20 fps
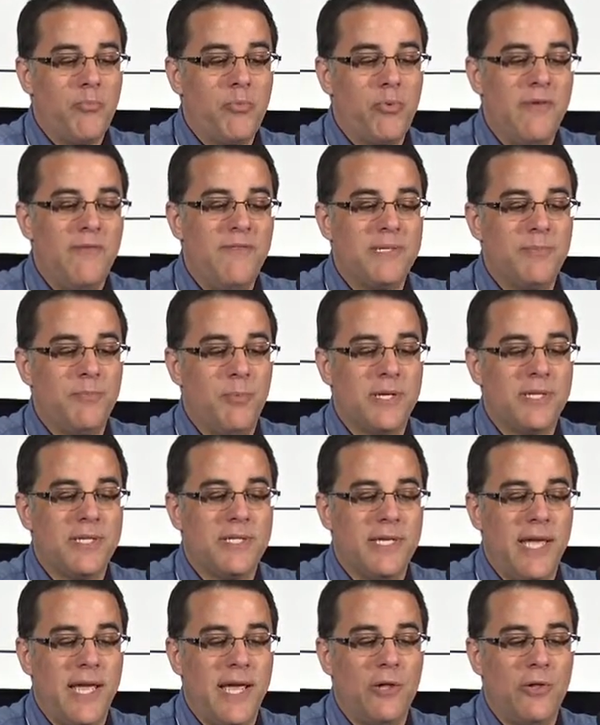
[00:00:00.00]
Previous
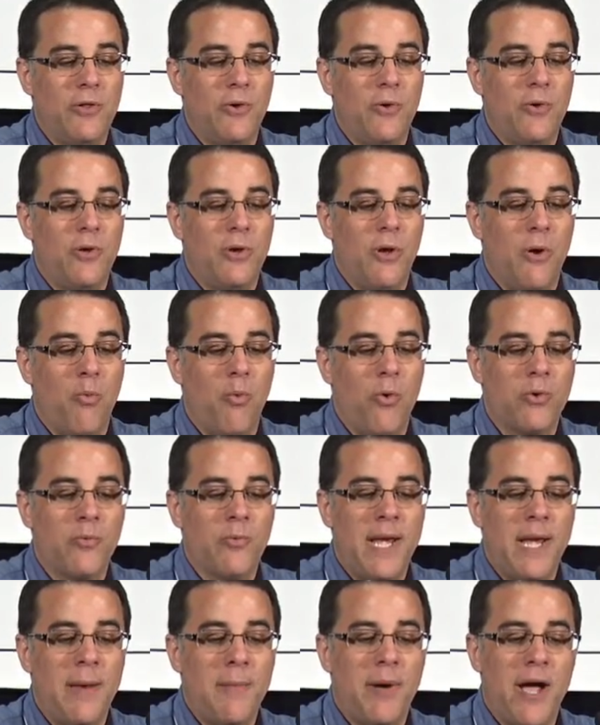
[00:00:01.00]
books include award
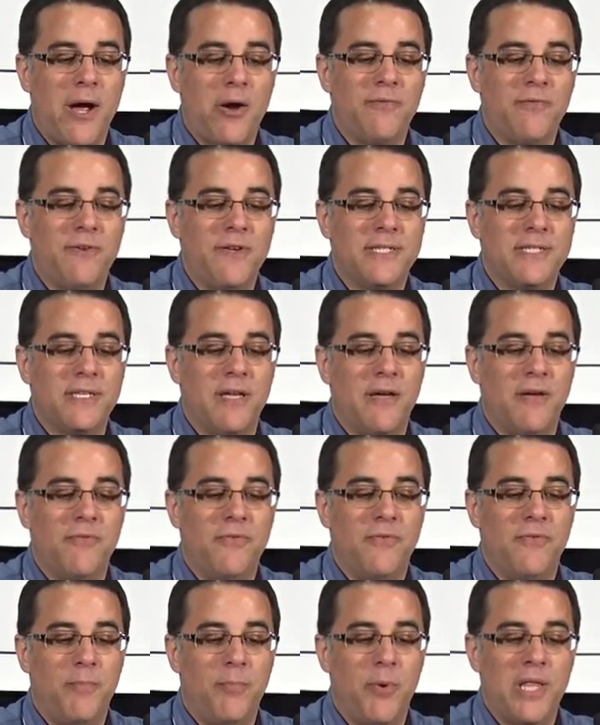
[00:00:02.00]
winning biographies
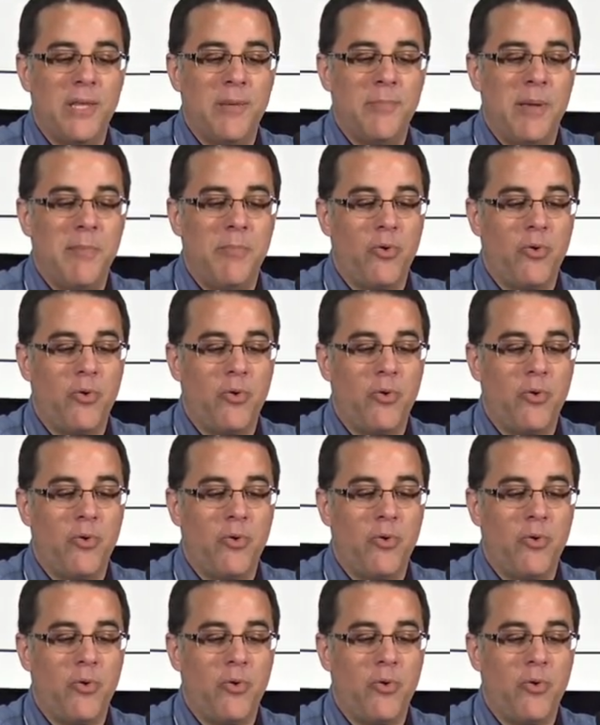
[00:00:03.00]
of Parley P.